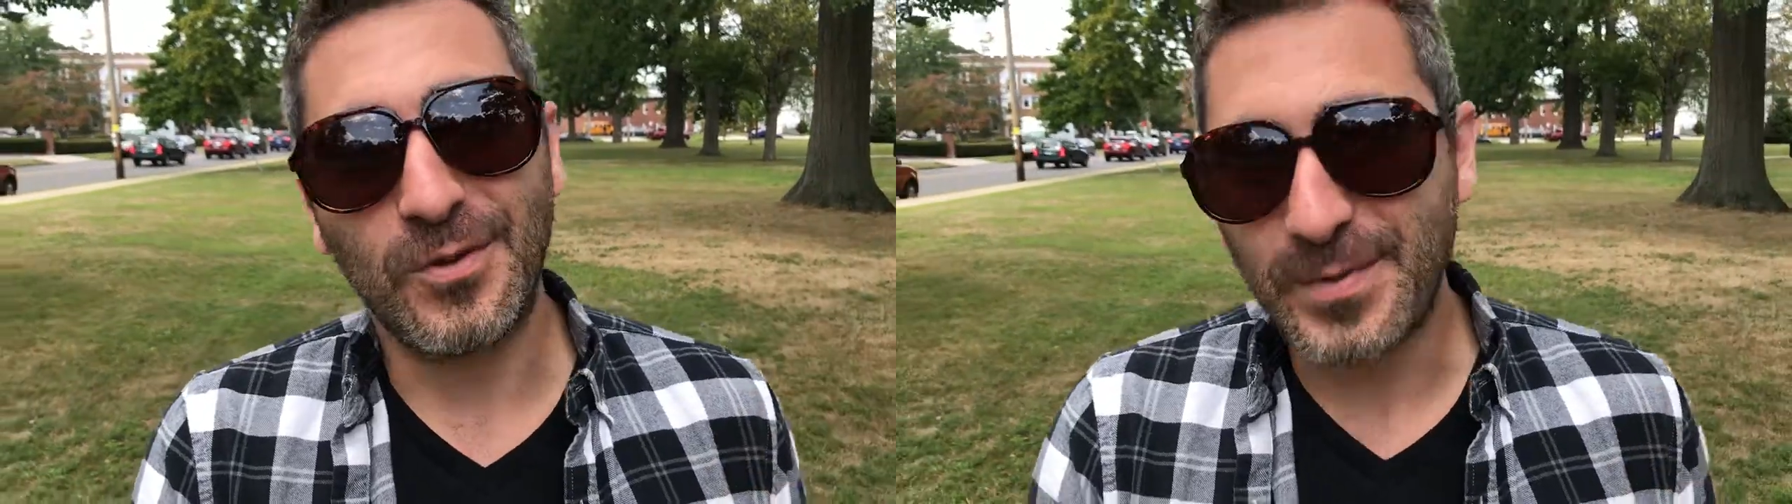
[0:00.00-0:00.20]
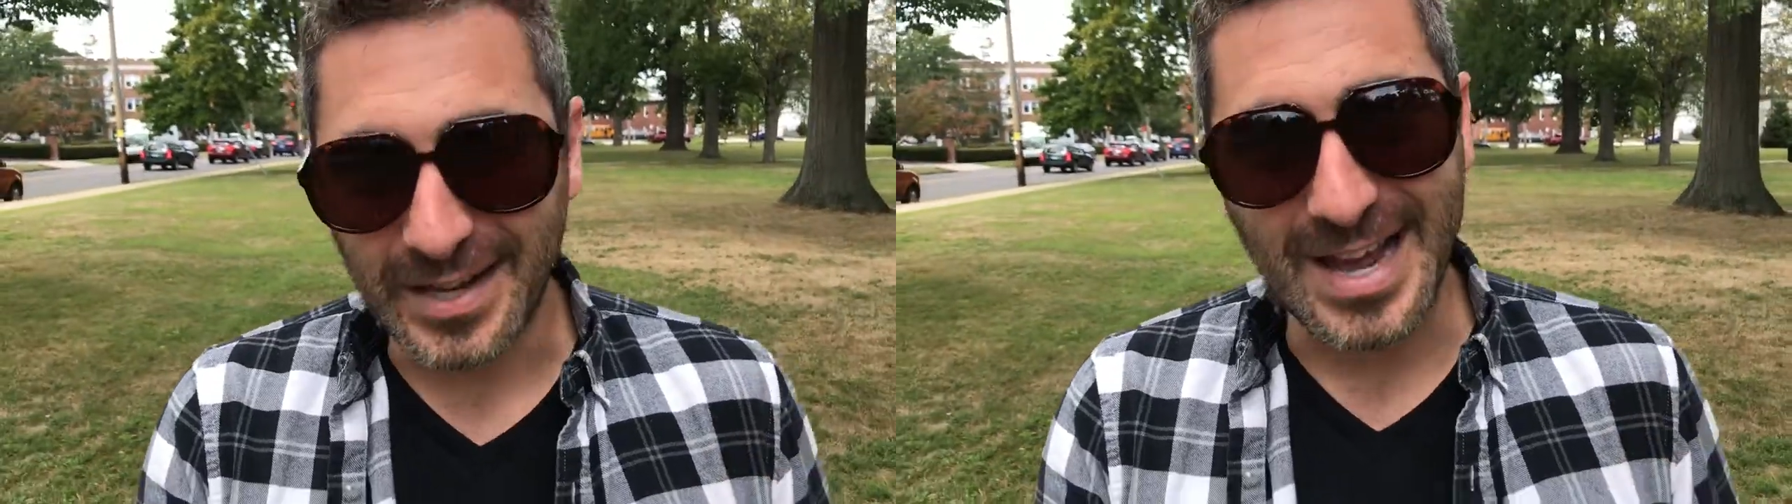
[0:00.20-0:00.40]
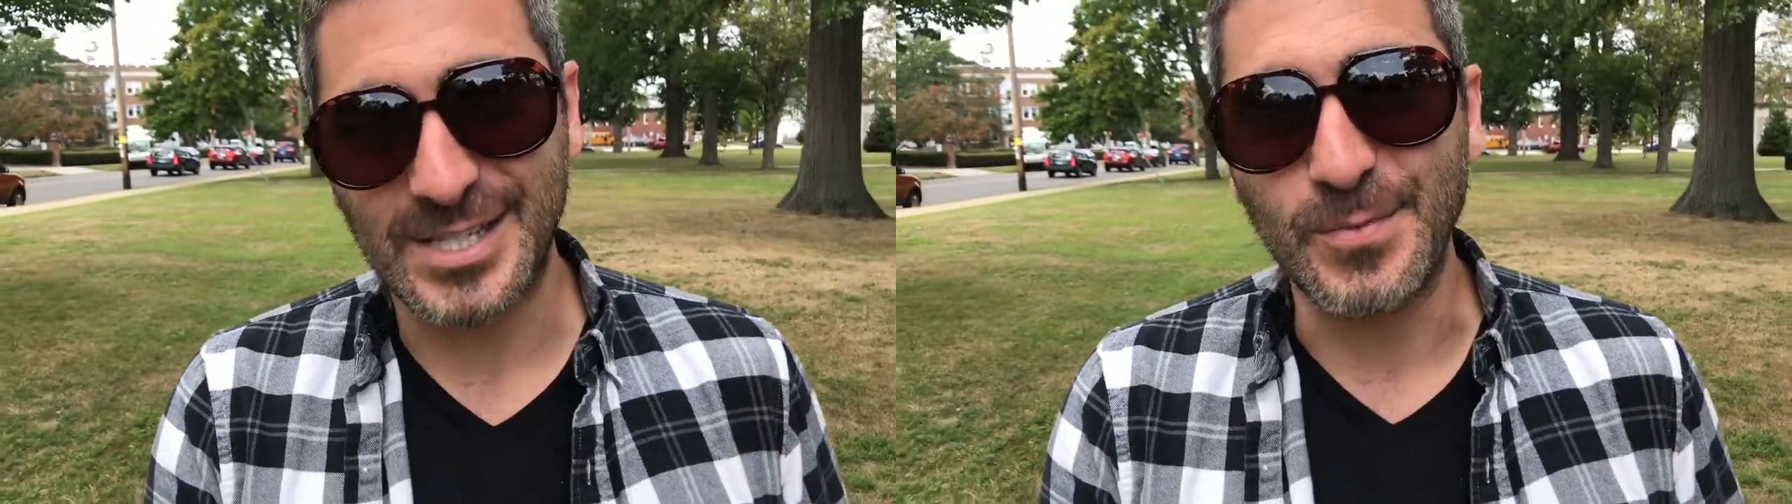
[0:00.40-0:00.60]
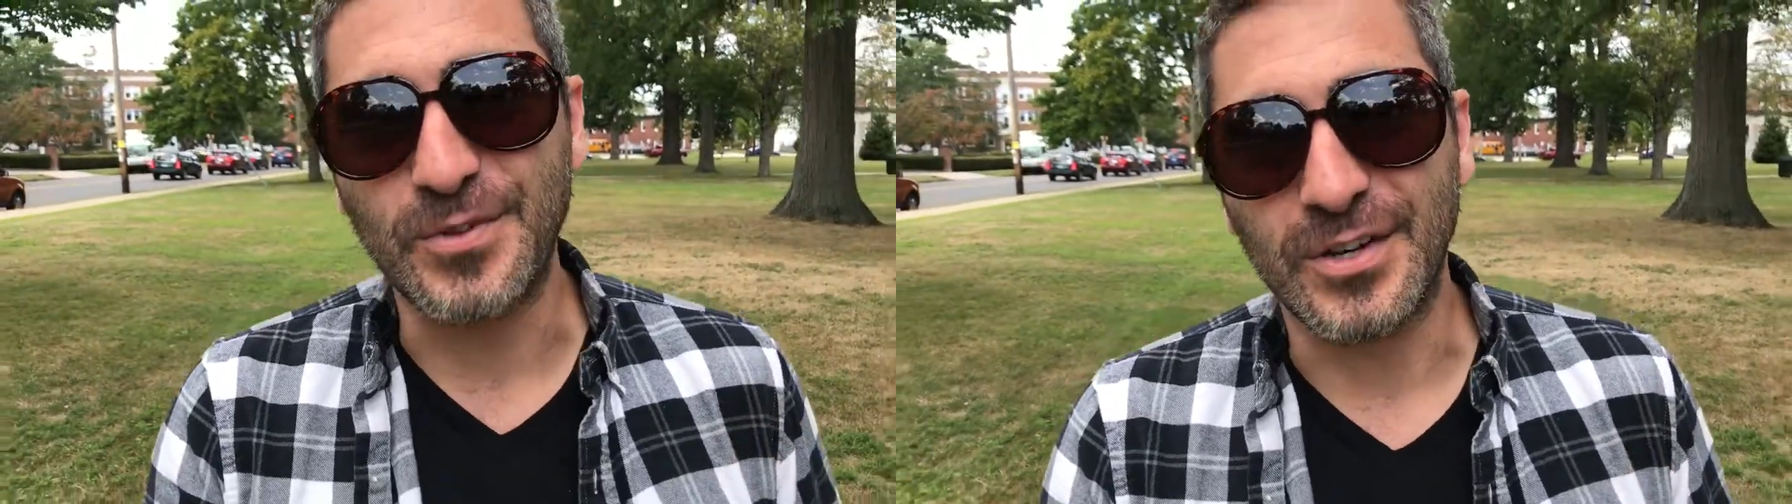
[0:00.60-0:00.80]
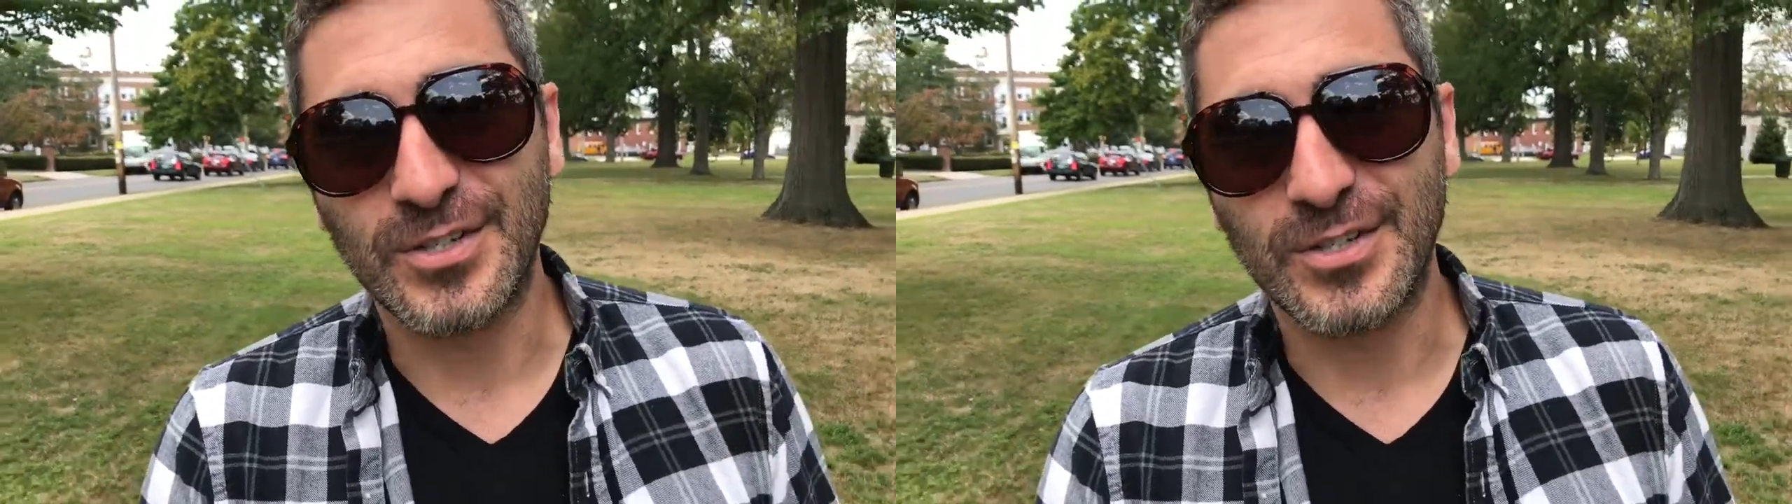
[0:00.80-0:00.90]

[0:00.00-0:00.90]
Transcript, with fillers: would be a lot smoother.